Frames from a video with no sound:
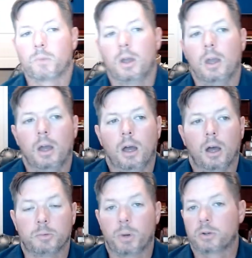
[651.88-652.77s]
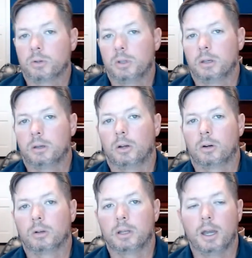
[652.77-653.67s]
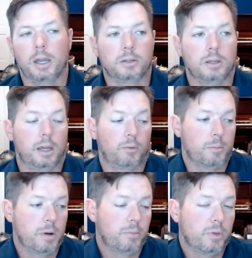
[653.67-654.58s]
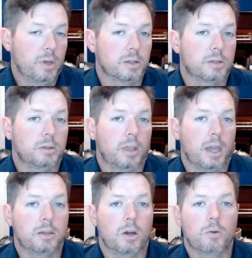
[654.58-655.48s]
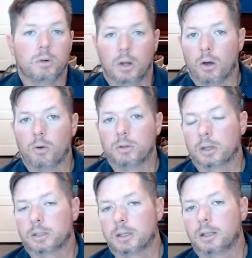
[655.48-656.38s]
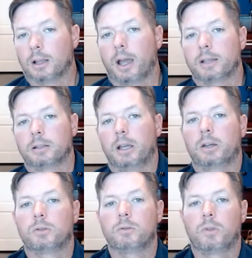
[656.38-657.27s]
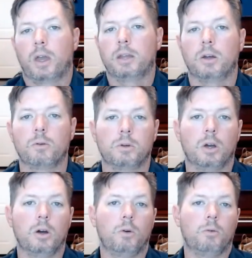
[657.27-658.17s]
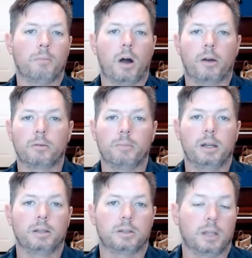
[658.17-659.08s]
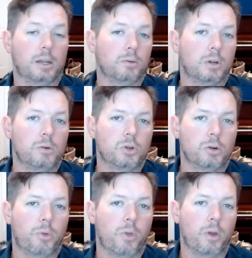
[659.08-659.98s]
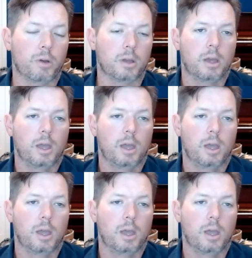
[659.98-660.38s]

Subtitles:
Especially in the early days. And remember this, they don't know, as I said in the last lecture, they don't know modern medicine. They don't know germ theory.